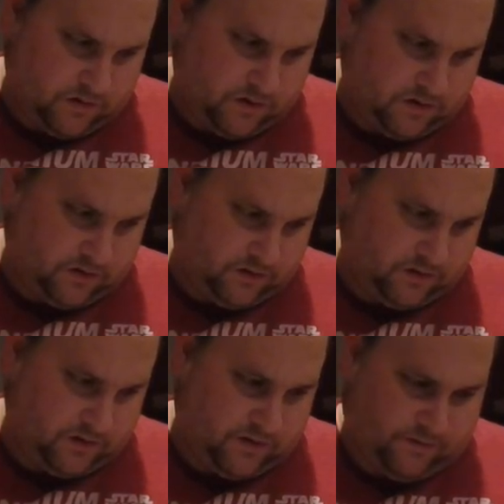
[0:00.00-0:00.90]

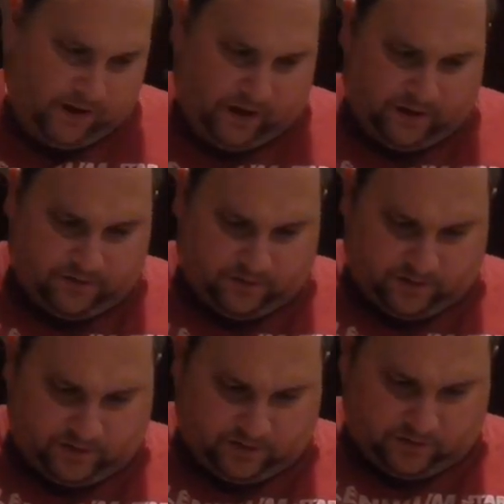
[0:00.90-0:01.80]
H3 and 5, so I
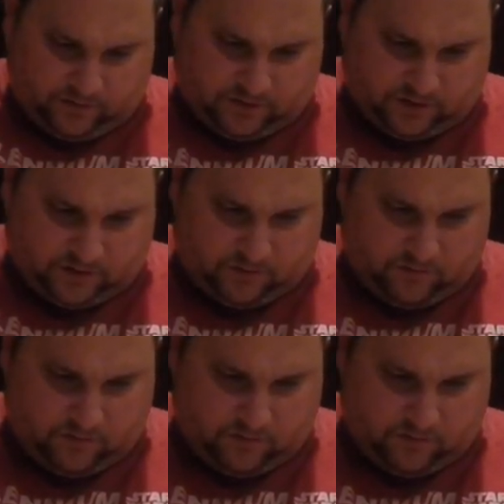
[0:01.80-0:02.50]
need those two.